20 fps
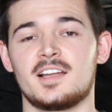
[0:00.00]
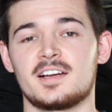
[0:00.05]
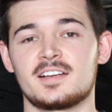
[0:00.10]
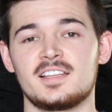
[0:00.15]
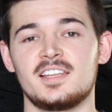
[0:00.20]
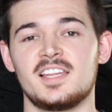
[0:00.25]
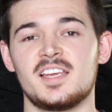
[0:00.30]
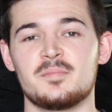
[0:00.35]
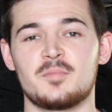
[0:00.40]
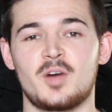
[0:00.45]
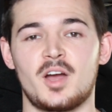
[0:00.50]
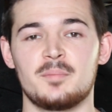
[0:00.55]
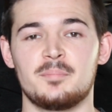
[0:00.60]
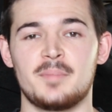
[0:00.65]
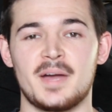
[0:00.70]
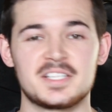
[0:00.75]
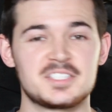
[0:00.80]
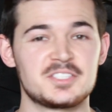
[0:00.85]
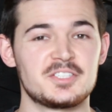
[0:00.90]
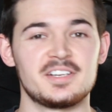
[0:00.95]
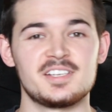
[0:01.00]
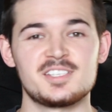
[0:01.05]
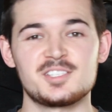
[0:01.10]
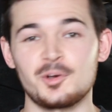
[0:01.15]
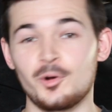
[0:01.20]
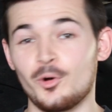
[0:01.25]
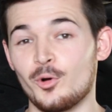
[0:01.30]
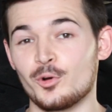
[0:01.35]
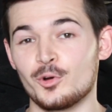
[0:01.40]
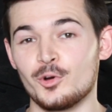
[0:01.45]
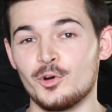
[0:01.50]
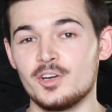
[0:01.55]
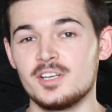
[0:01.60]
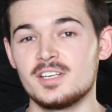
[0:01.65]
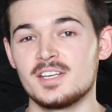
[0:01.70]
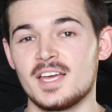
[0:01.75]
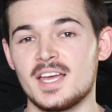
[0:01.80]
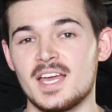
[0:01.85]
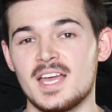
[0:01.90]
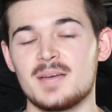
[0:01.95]
Luckily my battery is all
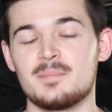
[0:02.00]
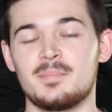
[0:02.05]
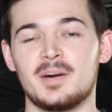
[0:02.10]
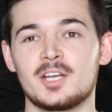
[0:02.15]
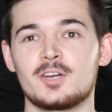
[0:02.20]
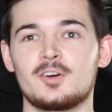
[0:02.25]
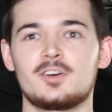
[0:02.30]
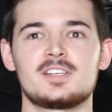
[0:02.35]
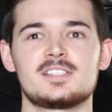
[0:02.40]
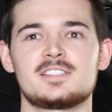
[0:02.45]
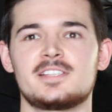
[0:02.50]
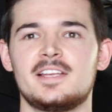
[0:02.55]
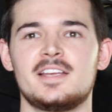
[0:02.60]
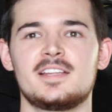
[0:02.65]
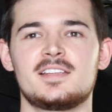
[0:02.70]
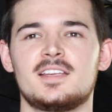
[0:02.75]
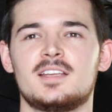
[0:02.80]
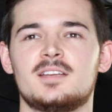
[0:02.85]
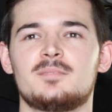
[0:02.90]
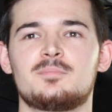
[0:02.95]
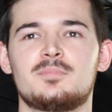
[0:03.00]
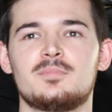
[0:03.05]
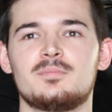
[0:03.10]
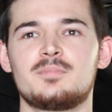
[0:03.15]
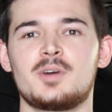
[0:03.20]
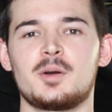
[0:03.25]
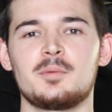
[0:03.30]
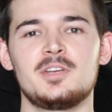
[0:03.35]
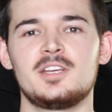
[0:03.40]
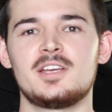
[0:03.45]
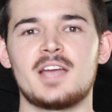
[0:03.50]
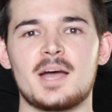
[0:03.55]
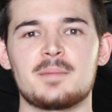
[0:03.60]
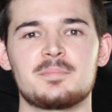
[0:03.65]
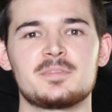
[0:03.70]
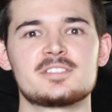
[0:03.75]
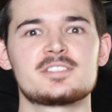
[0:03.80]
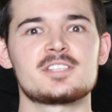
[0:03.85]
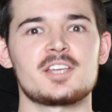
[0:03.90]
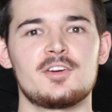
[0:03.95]
good, but honestly it can probably
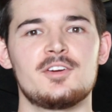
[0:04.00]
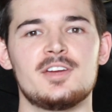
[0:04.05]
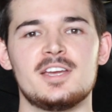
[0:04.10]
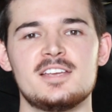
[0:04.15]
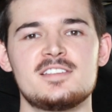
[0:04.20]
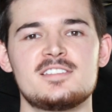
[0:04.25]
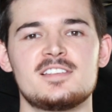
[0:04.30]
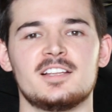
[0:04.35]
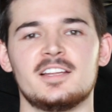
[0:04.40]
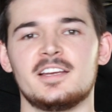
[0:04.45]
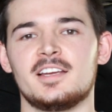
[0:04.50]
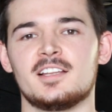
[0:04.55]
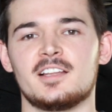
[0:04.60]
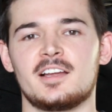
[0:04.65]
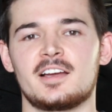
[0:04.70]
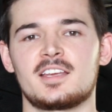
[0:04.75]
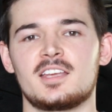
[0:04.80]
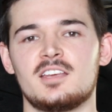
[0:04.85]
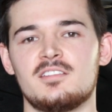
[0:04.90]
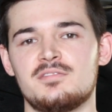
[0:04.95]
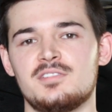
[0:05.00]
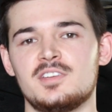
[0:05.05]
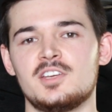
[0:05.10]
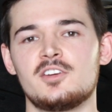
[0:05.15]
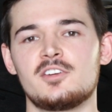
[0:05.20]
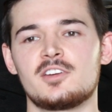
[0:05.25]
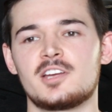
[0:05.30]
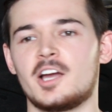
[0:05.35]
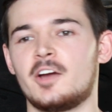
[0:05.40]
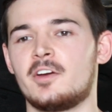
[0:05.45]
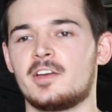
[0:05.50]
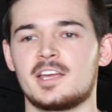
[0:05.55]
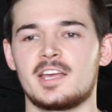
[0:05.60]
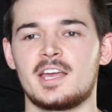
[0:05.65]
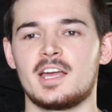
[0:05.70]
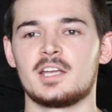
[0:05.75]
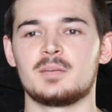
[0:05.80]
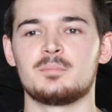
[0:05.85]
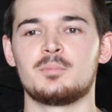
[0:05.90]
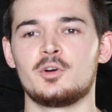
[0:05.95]
happen so easily. Like if you're
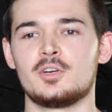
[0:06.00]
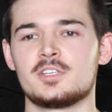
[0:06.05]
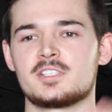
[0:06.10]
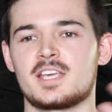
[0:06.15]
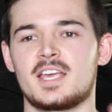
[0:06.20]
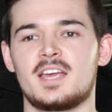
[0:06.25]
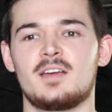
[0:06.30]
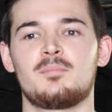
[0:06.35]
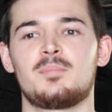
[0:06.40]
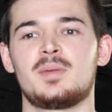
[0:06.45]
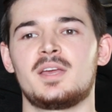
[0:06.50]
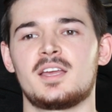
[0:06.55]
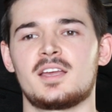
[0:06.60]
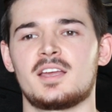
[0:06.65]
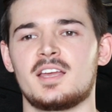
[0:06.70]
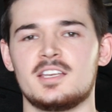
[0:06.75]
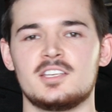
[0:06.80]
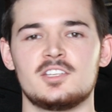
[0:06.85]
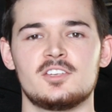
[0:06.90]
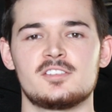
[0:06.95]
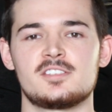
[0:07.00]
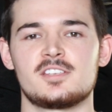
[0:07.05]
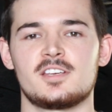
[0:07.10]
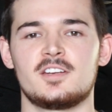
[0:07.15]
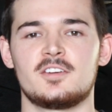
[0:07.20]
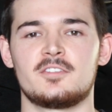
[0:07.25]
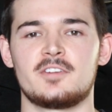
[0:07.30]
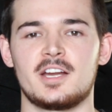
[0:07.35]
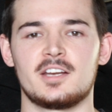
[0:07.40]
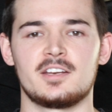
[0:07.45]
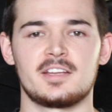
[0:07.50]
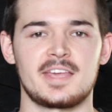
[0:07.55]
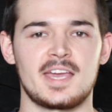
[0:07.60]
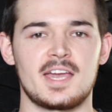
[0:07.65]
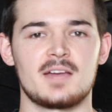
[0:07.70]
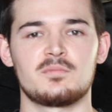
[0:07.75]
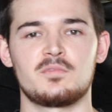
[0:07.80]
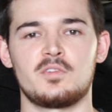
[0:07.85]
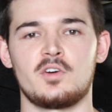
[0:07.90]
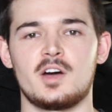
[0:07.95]
going out bush camping and you sit around a
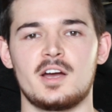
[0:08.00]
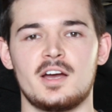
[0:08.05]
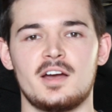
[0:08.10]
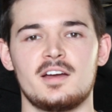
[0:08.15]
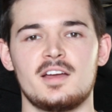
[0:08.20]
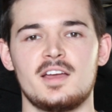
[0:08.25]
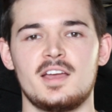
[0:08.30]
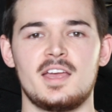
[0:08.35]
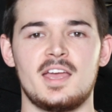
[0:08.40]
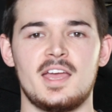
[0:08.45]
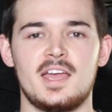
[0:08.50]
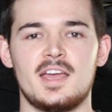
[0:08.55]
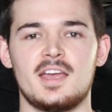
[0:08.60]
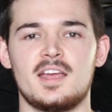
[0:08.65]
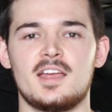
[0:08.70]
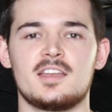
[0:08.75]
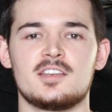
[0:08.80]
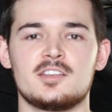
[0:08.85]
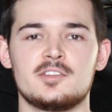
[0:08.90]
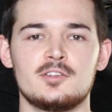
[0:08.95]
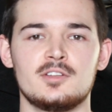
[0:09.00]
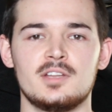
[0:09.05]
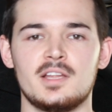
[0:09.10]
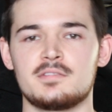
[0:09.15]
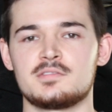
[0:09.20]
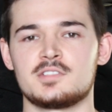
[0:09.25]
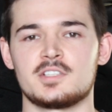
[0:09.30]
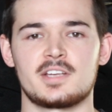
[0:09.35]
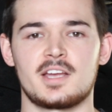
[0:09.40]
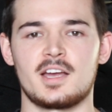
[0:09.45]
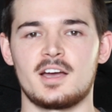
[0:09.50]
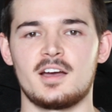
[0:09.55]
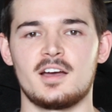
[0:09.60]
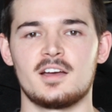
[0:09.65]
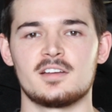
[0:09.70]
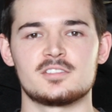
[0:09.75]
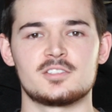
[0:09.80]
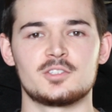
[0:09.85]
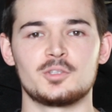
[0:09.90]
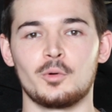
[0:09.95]
campfire and you left your
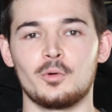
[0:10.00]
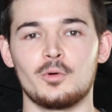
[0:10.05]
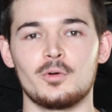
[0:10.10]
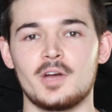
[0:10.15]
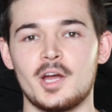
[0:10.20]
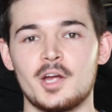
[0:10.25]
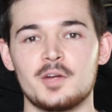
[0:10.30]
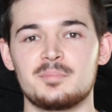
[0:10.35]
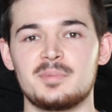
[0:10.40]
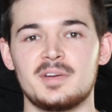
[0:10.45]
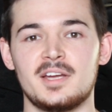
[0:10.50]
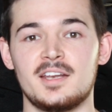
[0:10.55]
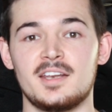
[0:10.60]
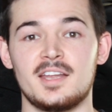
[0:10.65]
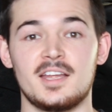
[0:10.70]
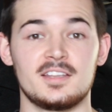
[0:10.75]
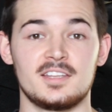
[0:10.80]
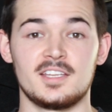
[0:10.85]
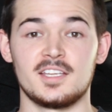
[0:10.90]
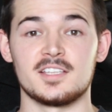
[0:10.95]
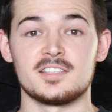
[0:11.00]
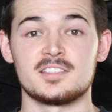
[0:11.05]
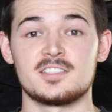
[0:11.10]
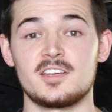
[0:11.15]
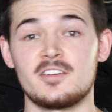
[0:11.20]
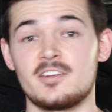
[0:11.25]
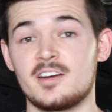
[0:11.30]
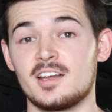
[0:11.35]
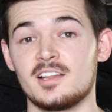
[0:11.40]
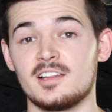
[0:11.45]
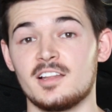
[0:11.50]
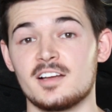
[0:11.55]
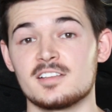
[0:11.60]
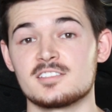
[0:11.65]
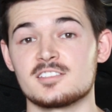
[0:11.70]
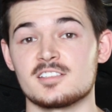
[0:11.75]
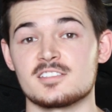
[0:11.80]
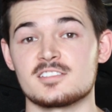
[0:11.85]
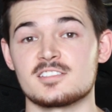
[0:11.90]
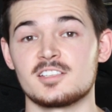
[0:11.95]
car's door open and the interior
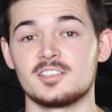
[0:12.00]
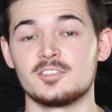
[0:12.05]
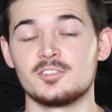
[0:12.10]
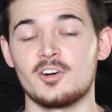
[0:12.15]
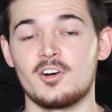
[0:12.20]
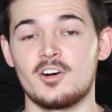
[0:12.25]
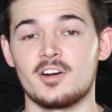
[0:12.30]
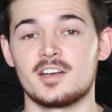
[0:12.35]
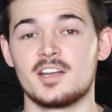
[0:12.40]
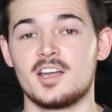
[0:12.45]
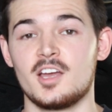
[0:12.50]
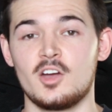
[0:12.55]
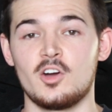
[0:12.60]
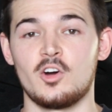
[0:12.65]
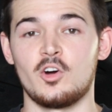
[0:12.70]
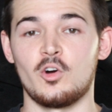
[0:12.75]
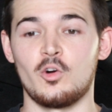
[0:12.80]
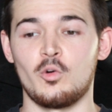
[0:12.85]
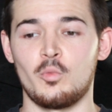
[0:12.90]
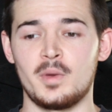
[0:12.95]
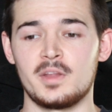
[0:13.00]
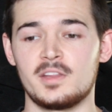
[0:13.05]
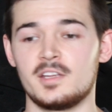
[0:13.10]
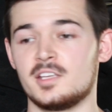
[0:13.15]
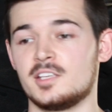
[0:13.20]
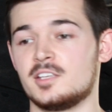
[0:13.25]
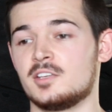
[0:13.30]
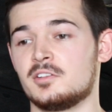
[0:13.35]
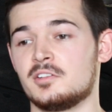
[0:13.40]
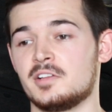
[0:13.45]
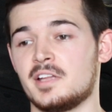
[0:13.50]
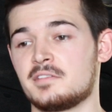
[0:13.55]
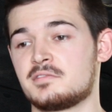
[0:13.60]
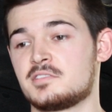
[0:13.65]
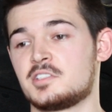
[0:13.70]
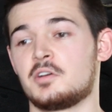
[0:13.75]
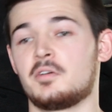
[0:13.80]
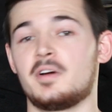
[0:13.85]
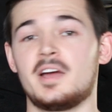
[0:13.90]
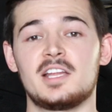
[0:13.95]
lights are still on, or whether you
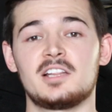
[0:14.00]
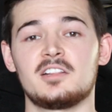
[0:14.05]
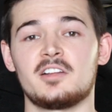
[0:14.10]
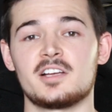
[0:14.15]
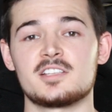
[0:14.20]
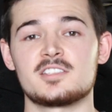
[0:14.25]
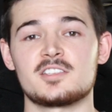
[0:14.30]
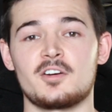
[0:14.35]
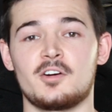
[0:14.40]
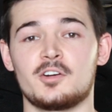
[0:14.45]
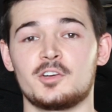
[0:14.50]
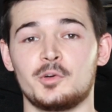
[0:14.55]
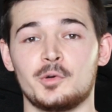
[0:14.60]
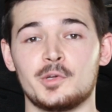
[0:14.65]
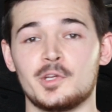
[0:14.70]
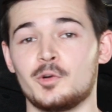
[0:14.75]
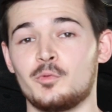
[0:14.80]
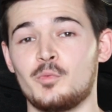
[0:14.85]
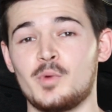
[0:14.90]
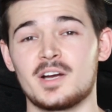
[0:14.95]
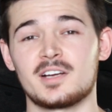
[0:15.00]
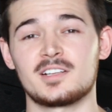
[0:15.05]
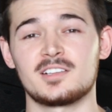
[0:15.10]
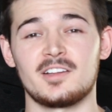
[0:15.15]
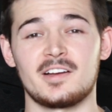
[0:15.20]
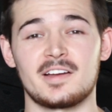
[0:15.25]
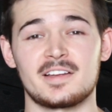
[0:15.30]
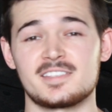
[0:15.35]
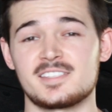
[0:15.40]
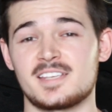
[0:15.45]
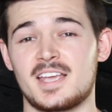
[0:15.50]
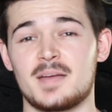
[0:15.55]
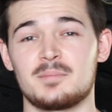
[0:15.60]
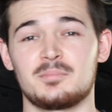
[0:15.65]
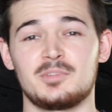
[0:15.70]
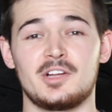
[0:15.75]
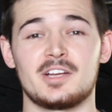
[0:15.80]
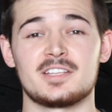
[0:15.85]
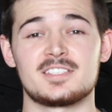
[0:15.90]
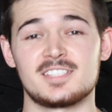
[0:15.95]
left your headlights on or your work lights,
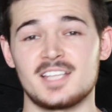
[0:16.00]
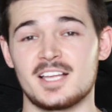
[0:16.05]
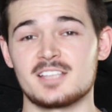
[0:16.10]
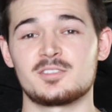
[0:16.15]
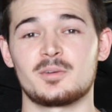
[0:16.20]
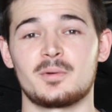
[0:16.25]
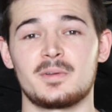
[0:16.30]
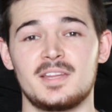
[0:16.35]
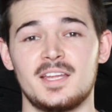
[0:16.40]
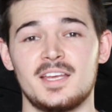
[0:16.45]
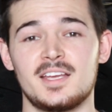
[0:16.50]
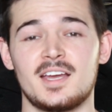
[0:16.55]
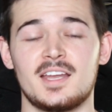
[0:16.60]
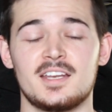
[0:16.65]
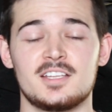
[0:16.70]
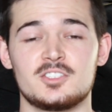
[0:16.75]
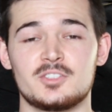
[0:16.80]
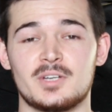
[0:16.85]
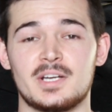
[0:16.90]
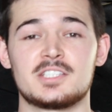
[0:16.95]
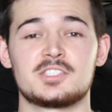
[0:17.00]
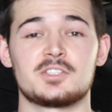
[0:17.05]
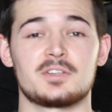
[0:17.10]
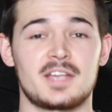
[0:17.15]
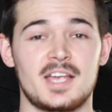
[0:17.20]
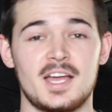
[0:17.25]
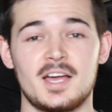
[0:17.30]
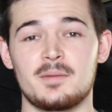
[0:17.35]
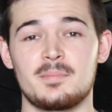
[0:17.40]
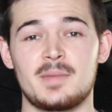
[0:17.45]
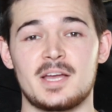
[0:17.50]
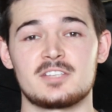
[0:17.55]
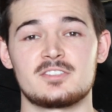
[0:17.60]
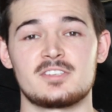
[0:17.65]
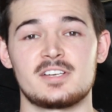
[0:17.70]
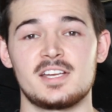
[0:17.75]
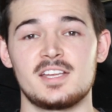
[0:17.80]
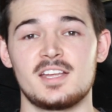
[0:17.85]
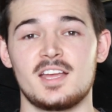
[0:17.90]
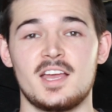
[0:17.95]
scamp lights, that sort of thing, and it drains your car
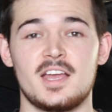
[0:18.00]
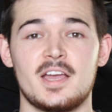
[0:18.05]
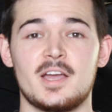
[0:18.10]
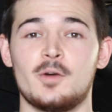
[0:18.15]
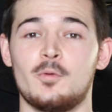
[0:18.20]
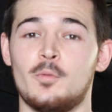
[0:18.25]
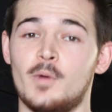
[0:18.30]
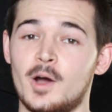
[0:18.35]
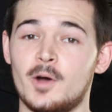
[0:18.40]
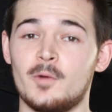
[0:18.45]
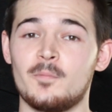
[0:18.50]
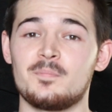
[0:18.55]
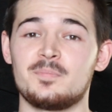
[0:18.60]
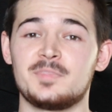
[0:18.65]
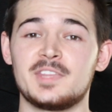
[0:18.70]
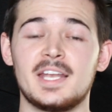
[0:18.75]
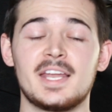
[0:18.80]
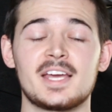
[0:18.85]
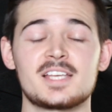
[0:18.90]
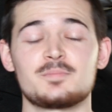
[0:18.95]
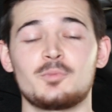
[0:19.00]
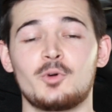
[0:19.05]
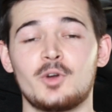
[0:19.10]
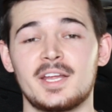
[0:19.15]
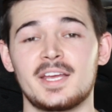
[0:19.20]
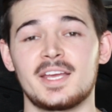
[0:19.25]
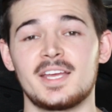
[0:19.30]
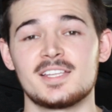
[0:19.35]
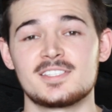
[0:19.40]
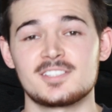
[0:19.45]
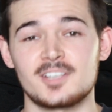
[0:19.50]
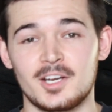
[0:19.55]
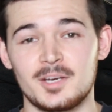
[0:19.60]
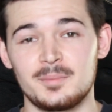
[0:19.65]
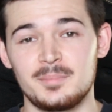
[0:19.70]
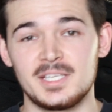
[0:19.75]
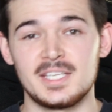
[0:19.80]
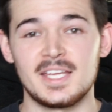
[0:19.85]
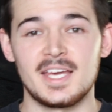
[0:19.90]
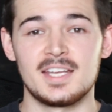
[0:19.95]
battery, well, the next morning it's going
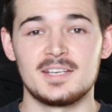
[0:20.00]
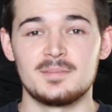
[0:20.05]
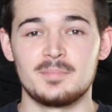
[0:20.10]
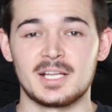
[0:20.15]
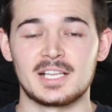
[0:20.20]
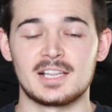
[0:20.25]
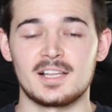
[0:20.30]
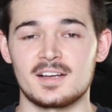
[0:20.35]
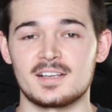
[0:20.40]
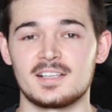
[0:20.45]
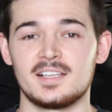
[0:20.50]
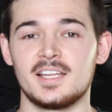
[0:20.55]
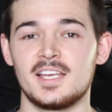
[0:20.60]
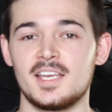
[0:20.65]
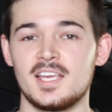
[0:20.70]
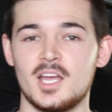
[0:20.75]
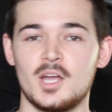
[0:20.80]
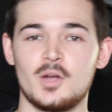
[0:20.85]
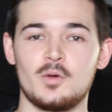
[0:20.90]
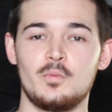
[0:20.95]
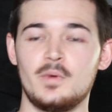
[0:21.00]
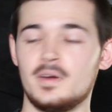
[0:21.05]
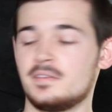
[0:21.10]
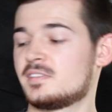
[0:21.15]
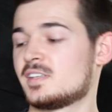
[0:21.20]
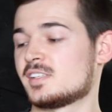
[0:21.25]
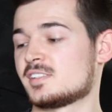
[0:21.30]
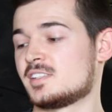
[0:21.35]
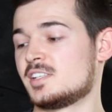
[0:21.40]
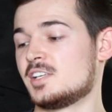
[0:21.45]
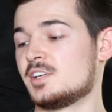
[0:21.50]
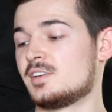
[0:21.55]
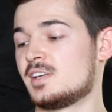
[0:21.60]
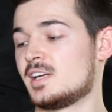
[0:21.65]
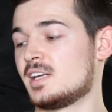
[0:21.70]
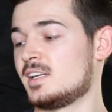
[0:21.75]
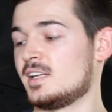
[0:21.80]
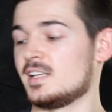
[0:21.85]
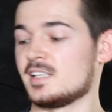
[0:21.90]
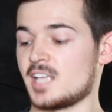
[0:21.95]
to be dead. But luckily with this
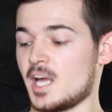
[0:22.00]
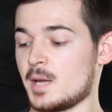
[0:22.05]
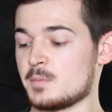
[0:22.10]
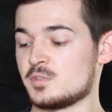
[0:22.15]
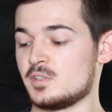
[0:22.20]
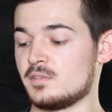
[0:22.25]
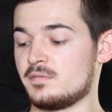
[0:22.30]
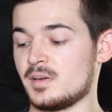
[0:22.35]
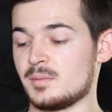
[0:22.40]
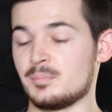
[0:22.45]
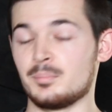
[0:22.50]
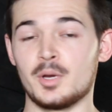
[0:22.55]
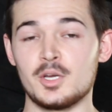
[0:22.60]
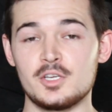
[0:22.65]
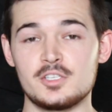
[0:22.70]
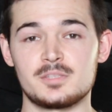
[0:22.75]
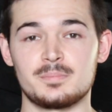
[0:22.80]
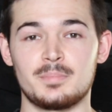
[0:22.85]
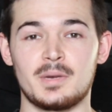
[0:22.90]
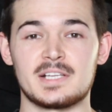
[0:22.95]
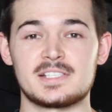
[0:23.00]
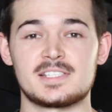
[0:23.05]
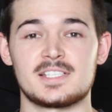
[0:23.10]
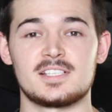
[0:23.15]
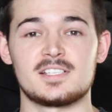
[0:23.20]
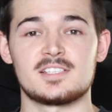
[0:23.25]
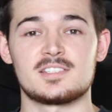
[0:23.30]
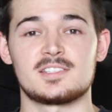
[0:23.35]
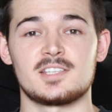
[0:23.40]
unit, it comes with a boost button.